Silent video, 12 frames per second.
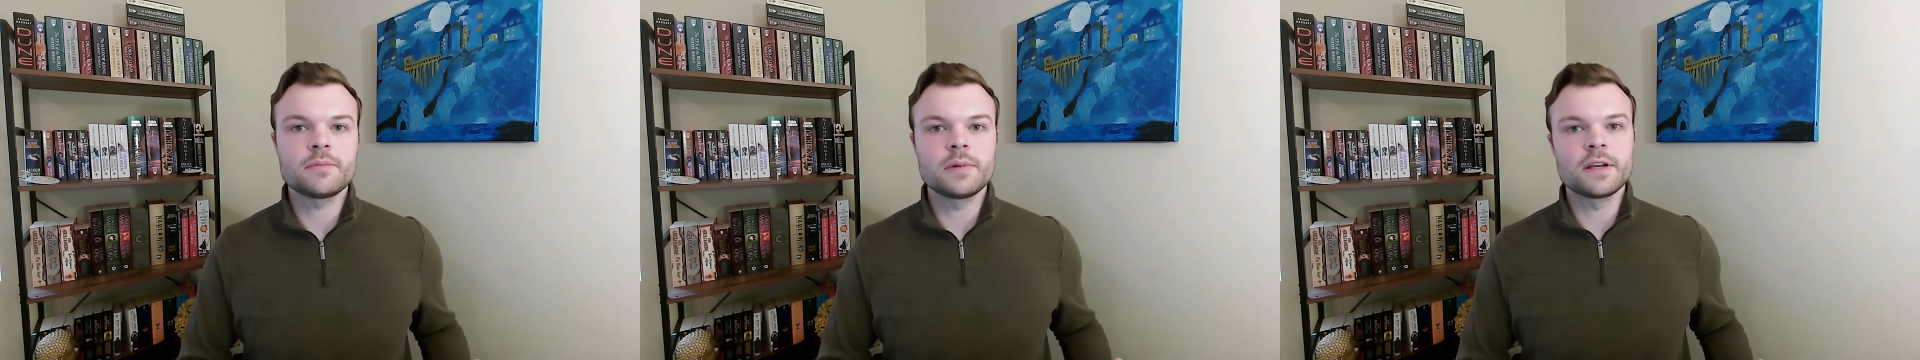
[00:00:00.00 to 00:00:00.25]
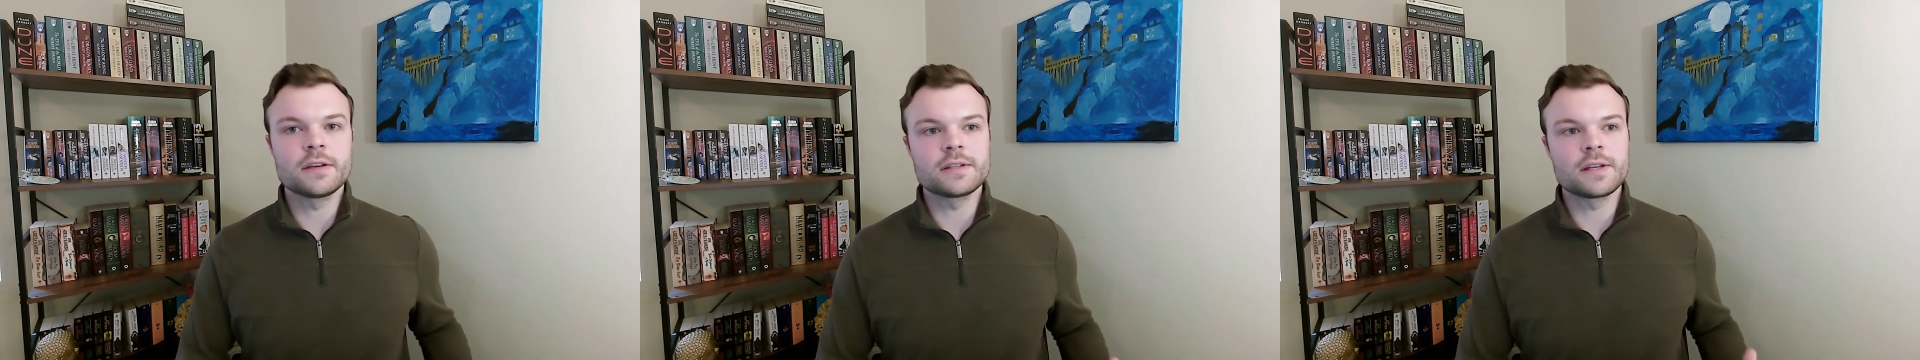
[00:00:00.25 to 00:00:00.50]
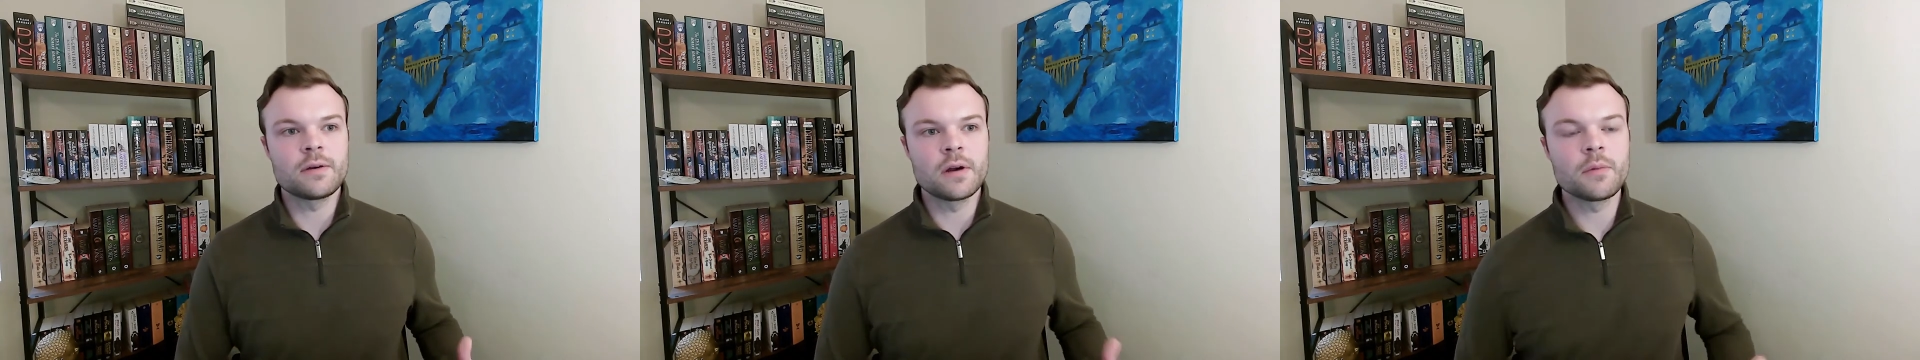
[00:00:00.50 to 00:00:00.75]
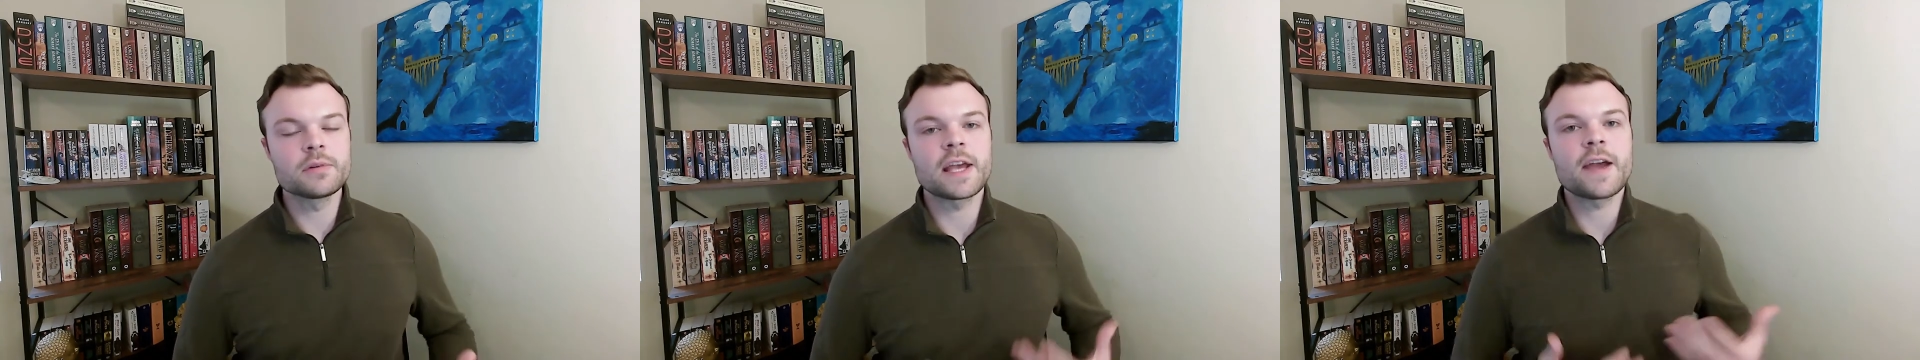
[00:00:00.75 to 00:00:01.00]
because it would
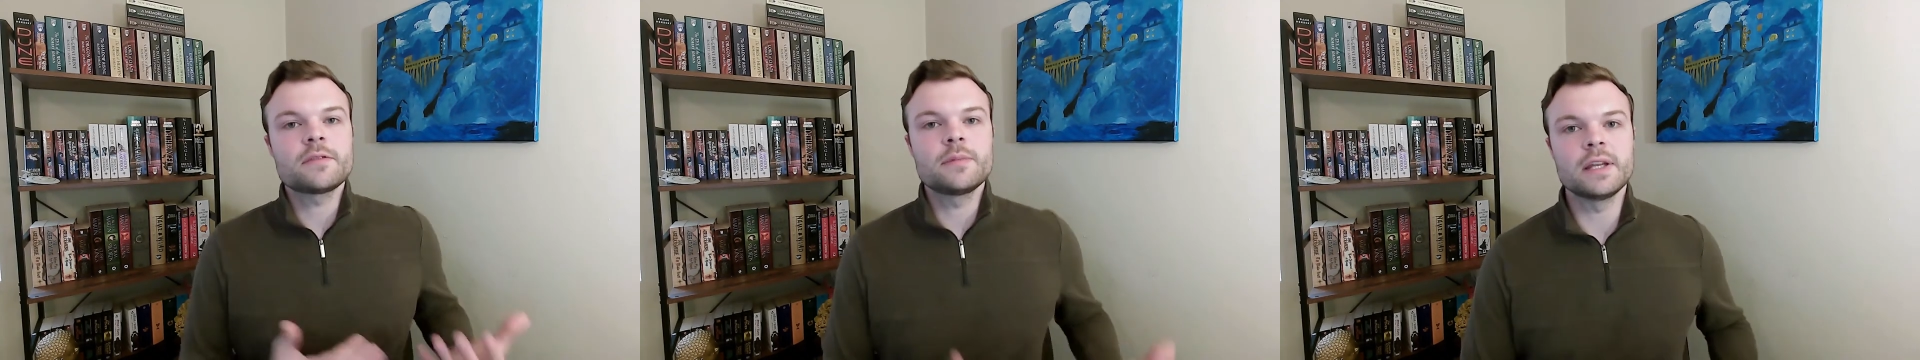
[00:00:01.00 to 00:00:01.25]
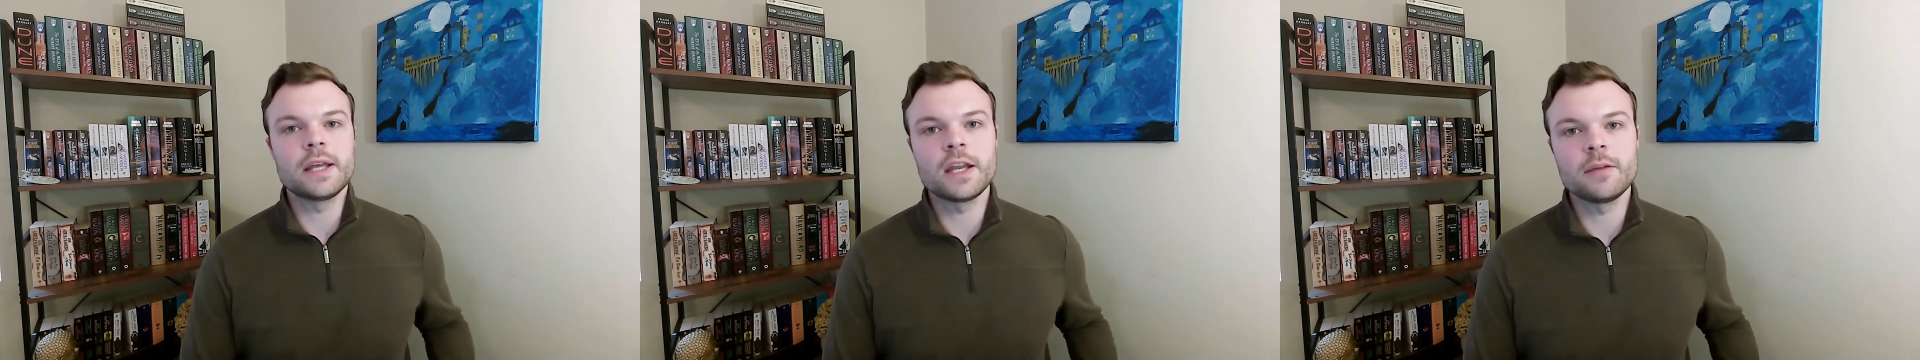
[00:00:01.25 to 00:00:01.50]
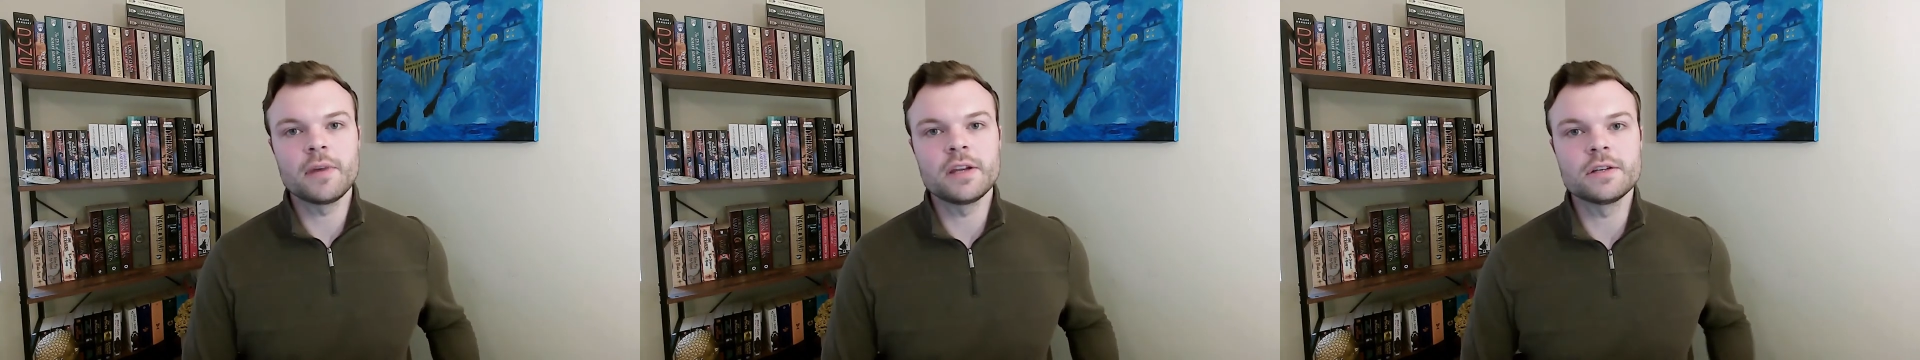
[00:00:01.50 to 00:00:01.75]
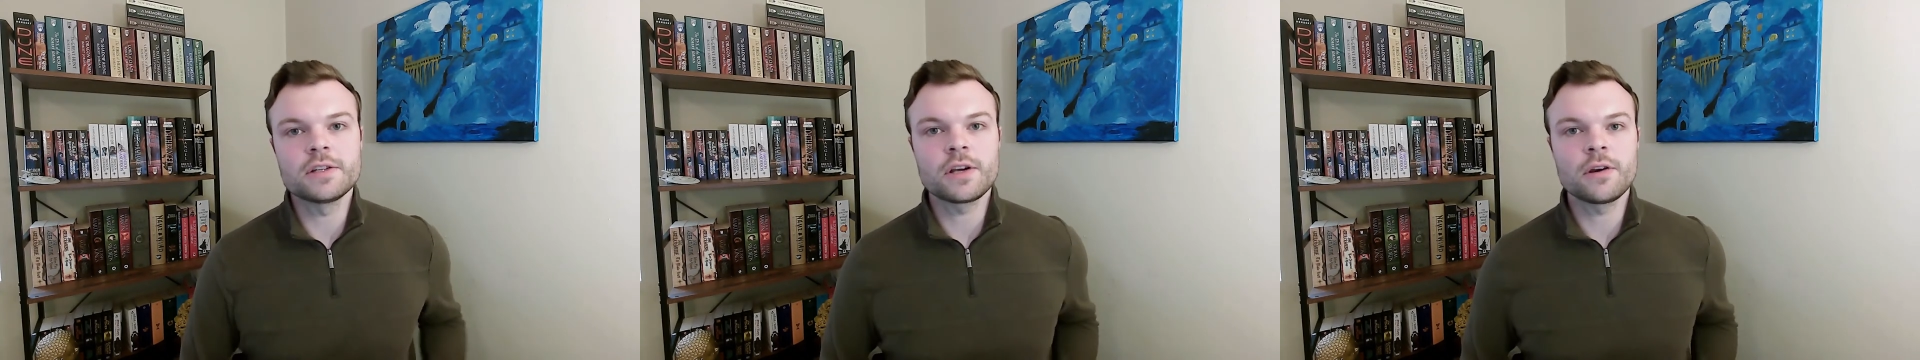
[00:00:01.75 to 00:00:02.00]
almost have to be an
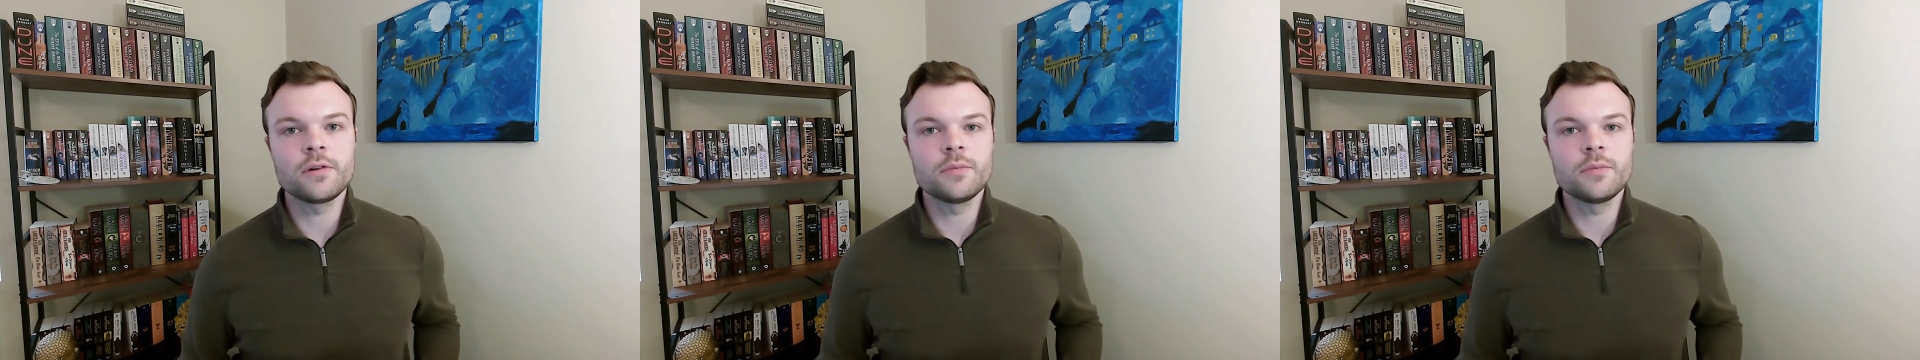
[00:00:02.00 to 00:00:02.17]
animated show,